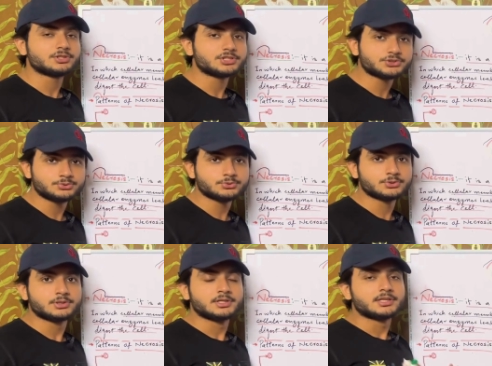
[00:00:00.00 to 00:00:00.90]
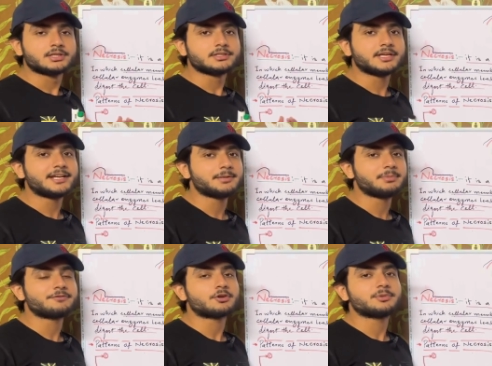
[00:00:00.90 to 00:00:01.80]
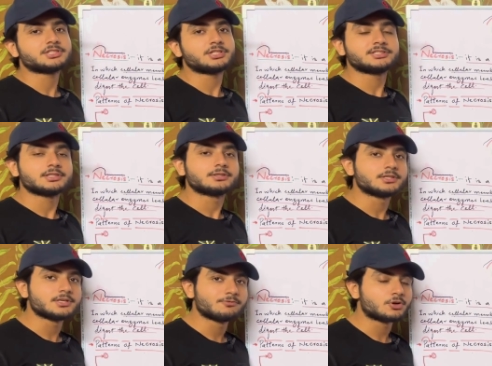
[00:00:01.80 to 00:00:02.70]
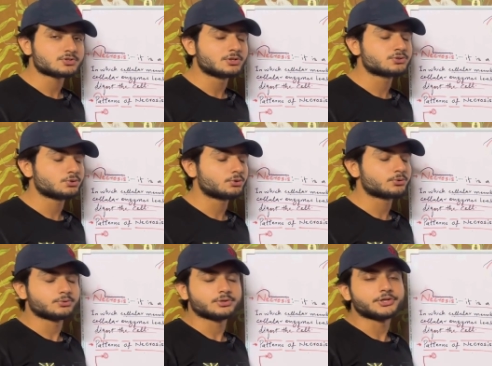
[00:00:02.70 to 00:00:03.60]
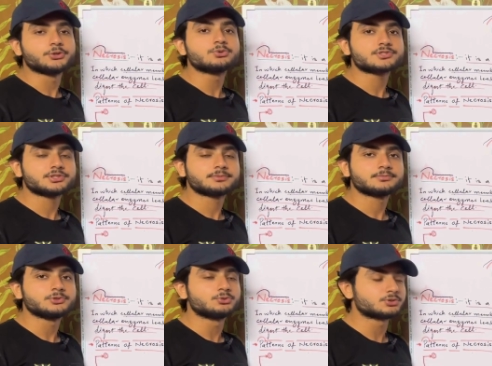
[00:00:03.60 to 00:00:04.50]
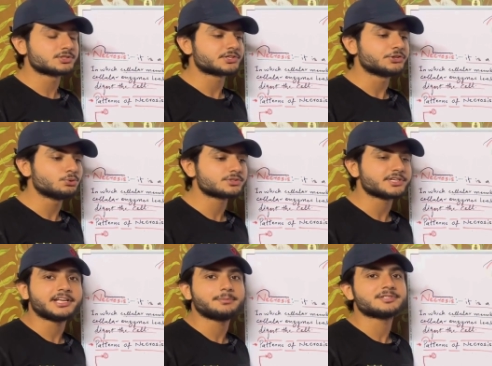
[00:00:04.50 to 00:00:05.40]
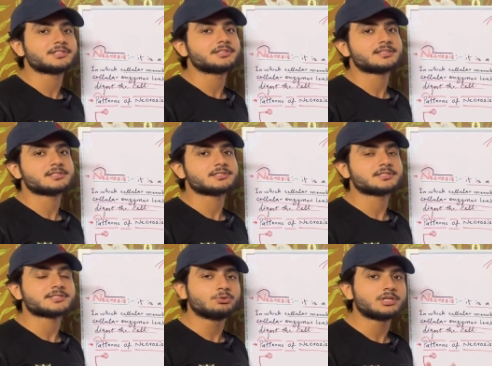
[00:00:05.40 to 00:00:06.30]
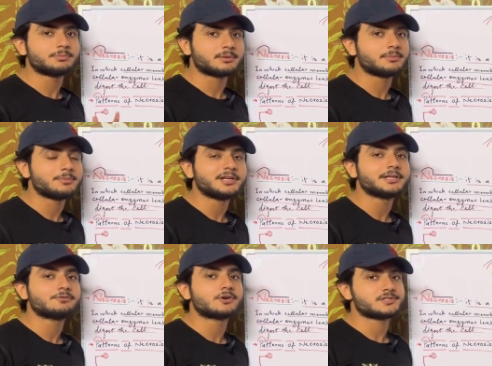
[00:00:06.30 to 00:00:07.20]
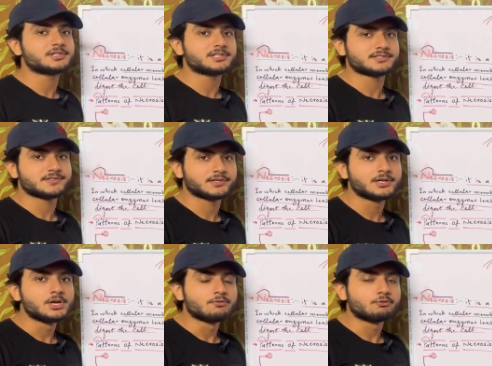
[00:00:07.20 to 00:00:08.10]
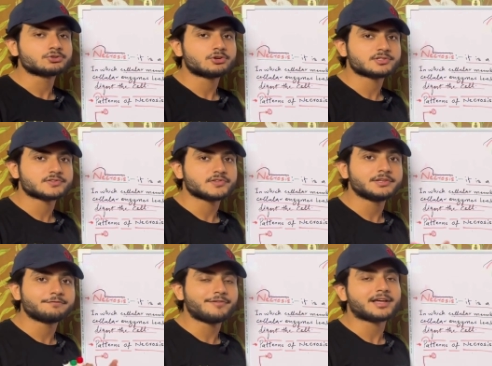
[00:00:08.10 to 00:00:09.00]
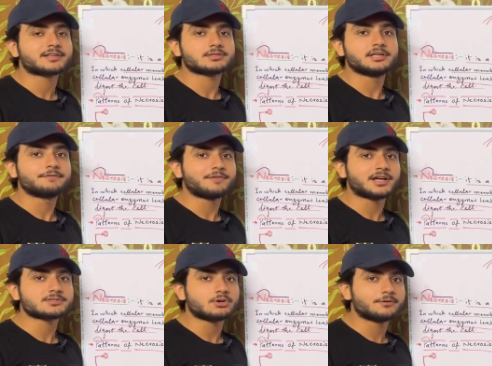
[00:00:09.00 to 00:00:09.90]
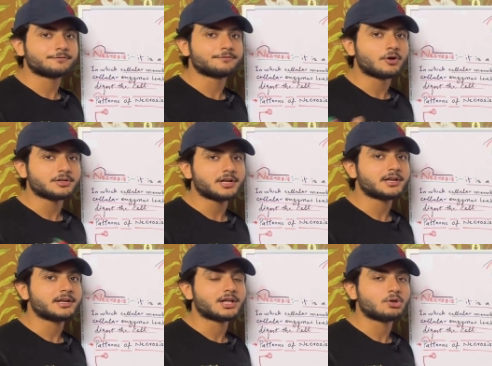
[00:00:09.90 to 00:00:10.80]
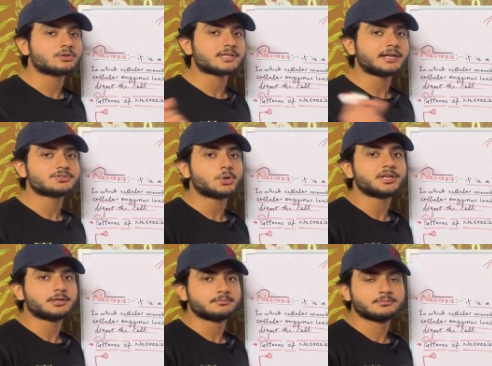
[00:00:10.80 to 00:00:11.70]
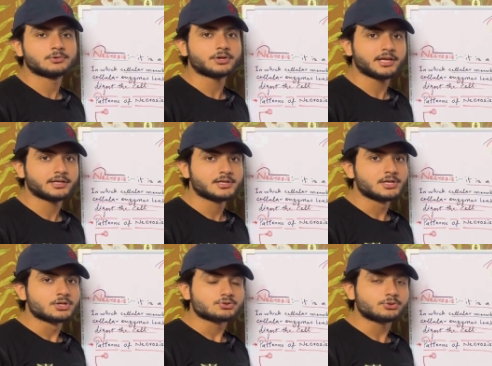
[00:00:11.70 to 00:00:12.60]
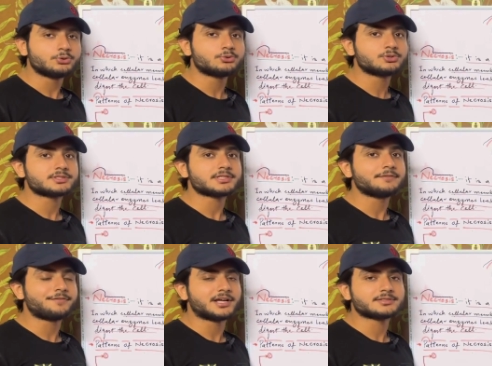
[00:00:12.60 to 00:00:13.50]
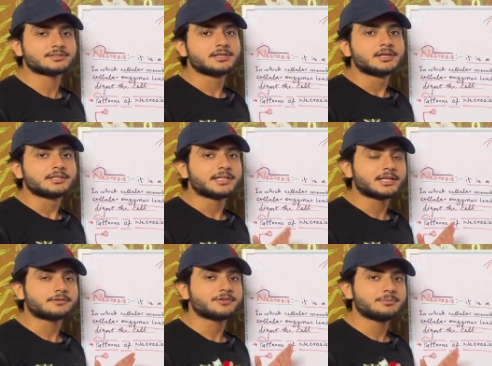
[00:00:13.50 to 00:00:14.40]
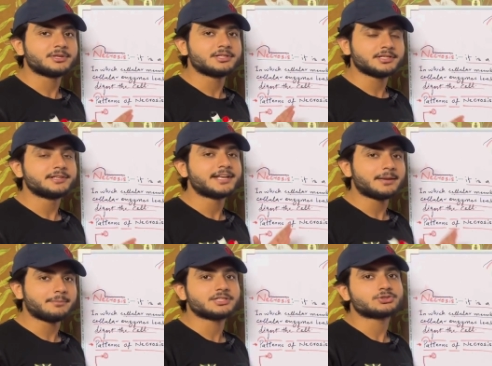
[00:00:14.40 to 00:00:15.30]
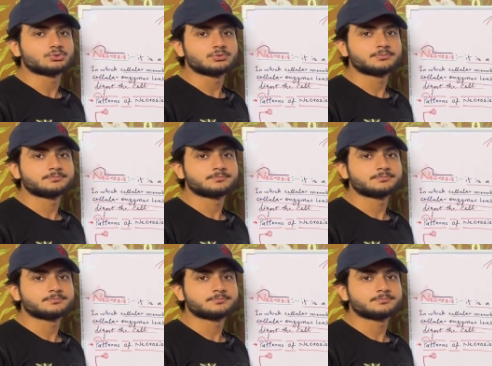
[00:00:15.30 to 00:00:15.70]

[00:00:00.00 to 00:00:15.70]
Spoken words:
the tissue, the ATP formation was also reduced. Due to this reduced ATP synthesis, the cellular permeability was increasing, which causes the influx of water alongside sodium. Okay, so due to this influx, there will be the damage to